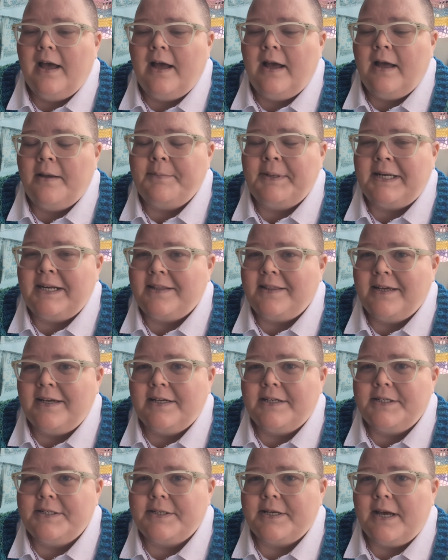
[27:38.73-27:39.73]
And I think
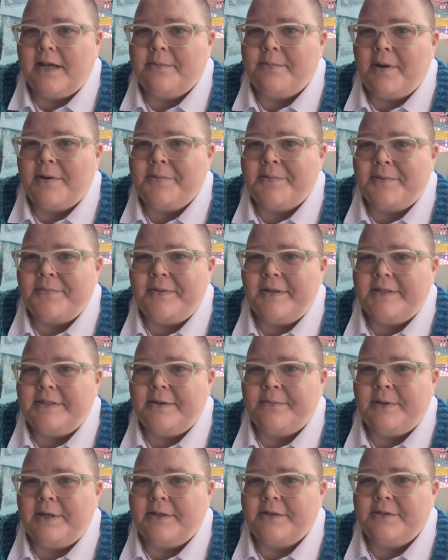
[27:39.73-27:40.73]
I just got a pop-up that
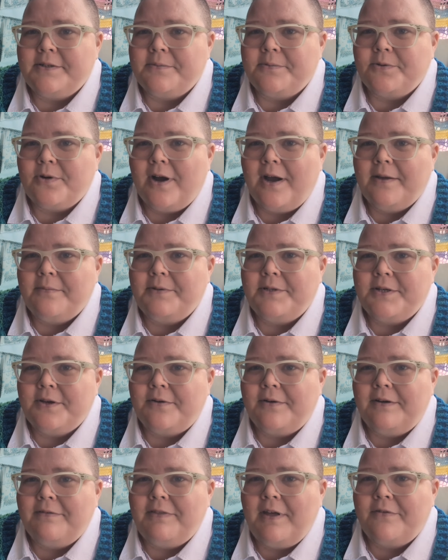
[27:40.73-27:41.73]
someone else subscribed.
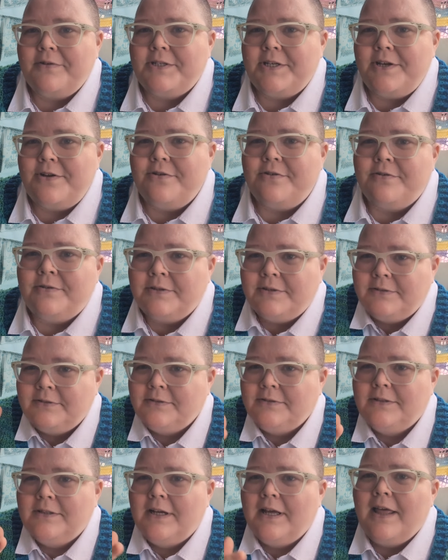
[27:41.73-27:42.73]
So if that was you,
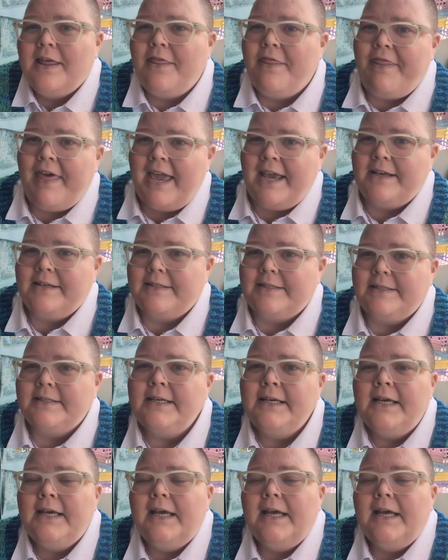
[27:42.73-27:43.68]
thanks.